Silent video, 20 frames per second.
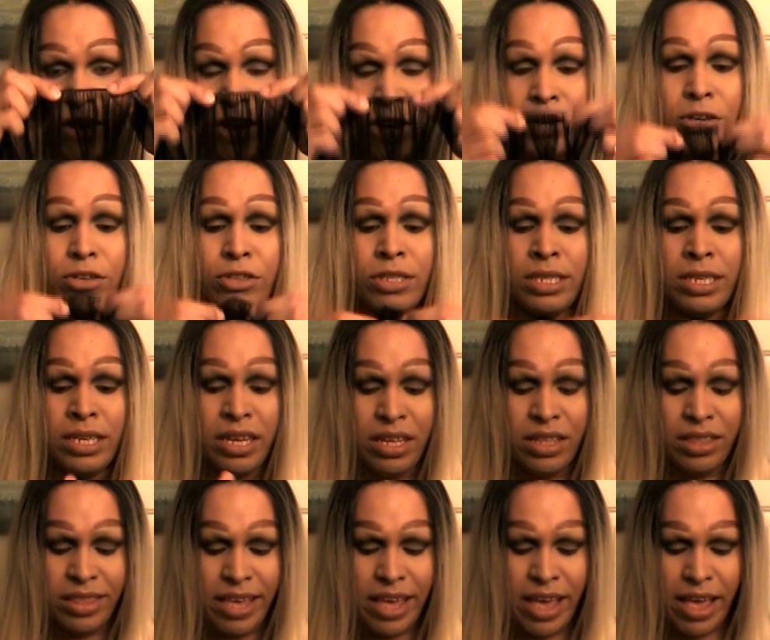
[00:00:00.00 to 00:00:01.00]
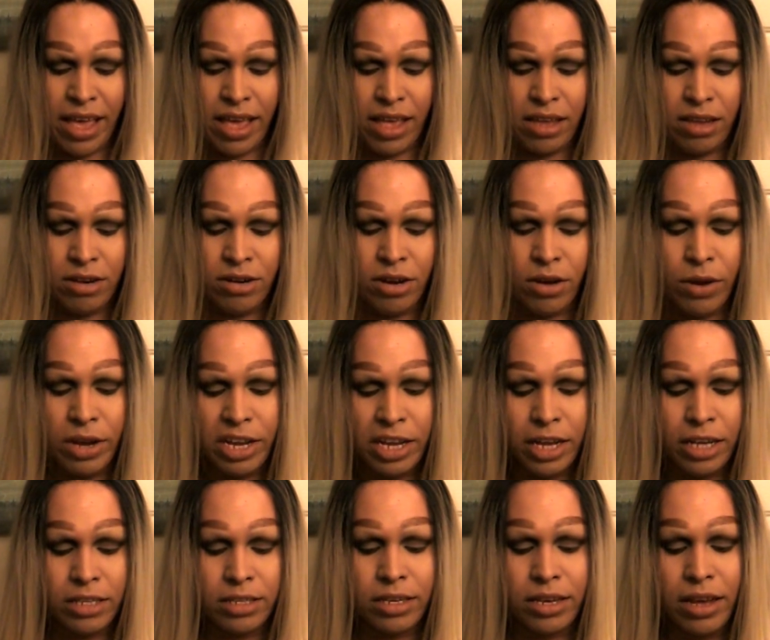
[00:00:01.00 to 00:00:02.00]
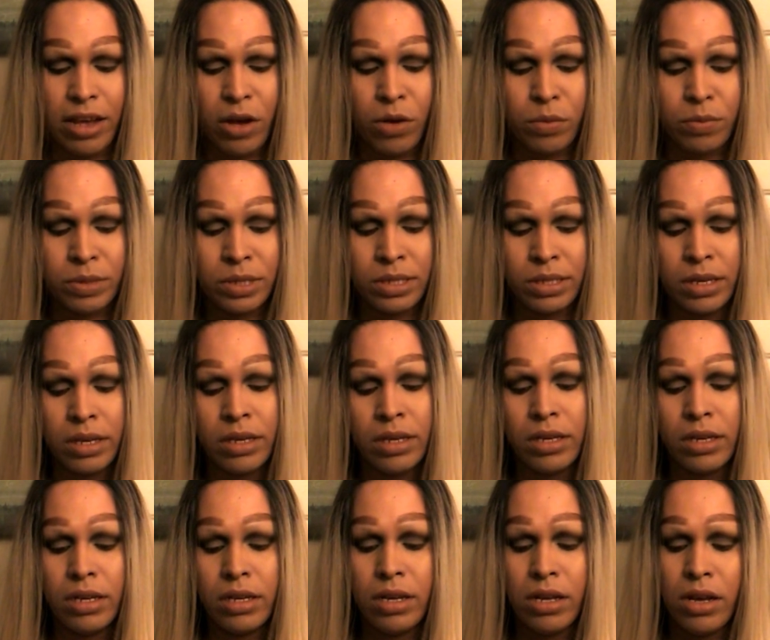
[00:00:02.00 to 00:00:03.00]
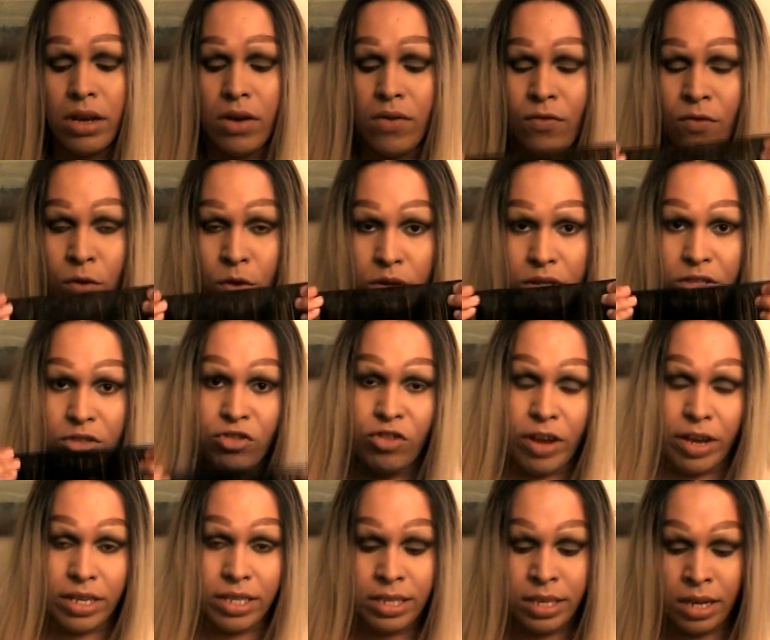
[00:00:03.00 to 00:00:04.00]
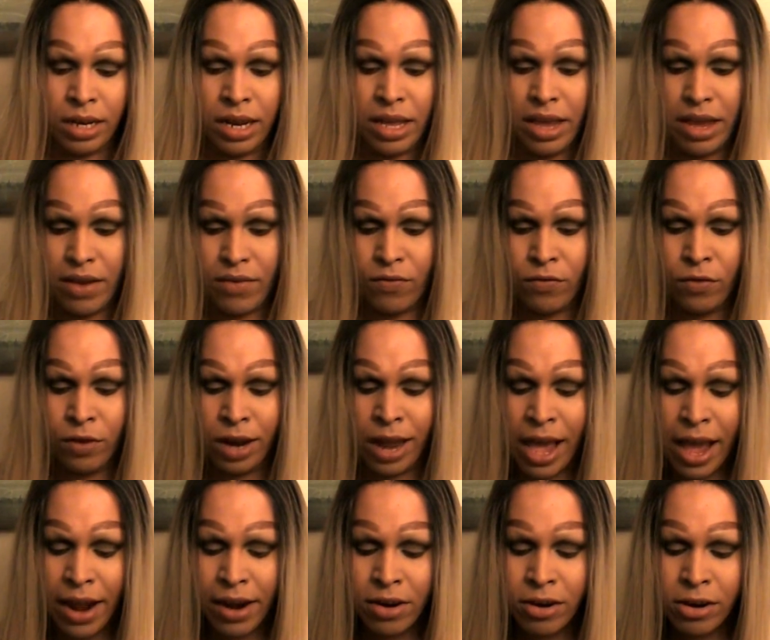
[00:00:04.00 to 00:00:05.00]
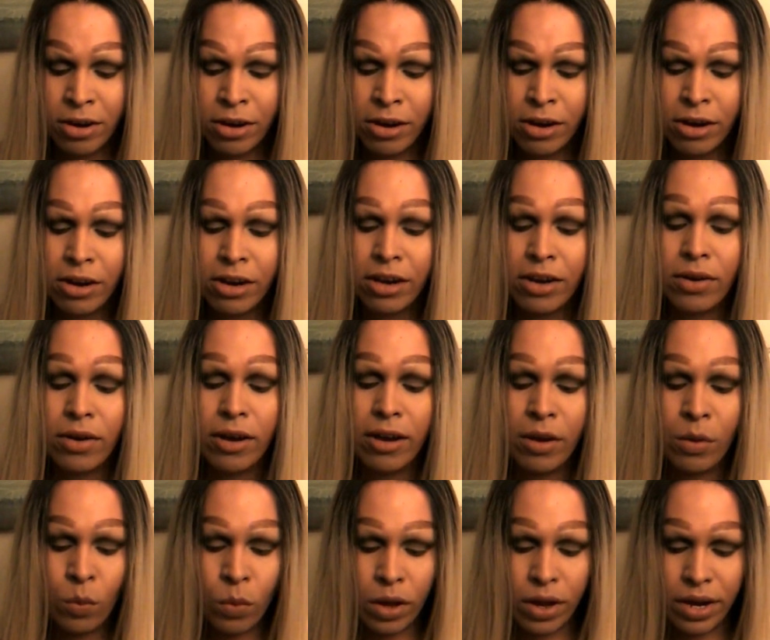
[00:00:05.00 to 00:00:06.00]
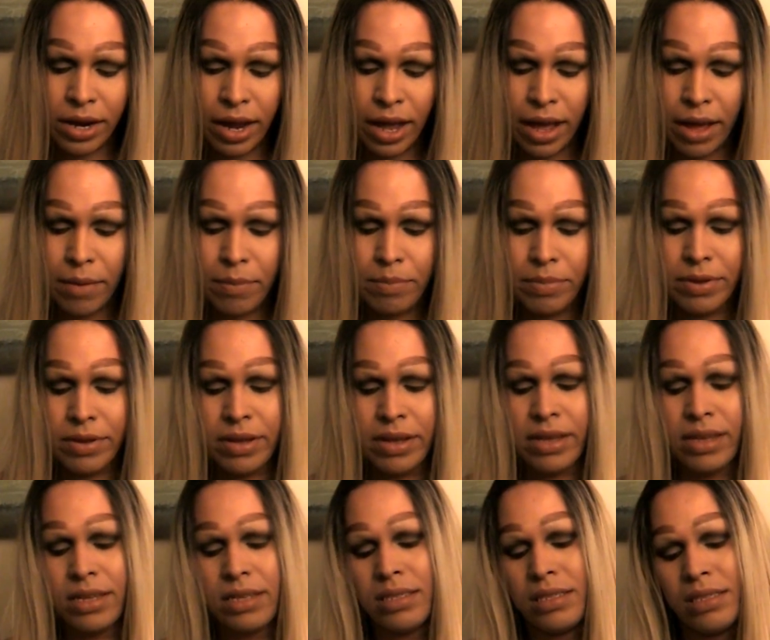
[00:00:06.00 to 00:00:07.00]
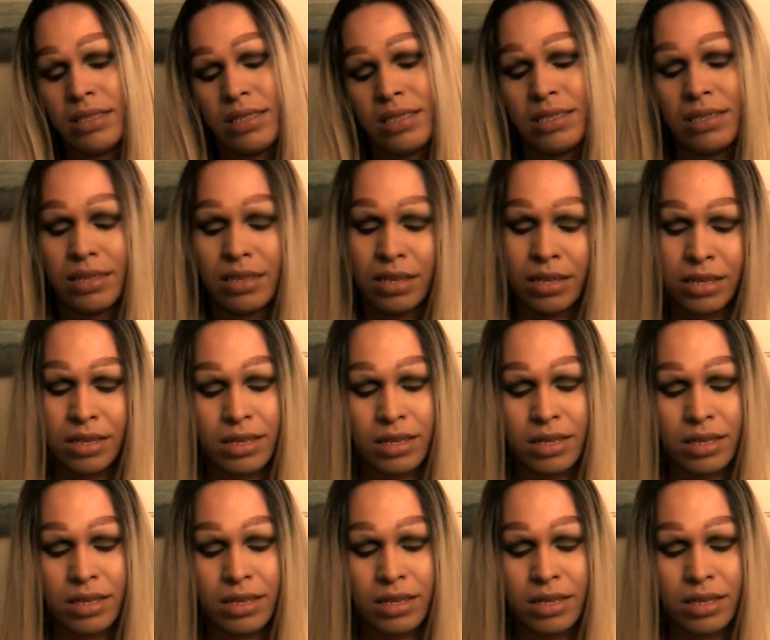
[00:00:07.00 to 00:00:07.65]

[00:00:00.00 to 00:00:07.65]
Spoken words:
I understand that, you know, I guess it helps for the tracks to lay flatter and whatnot, but I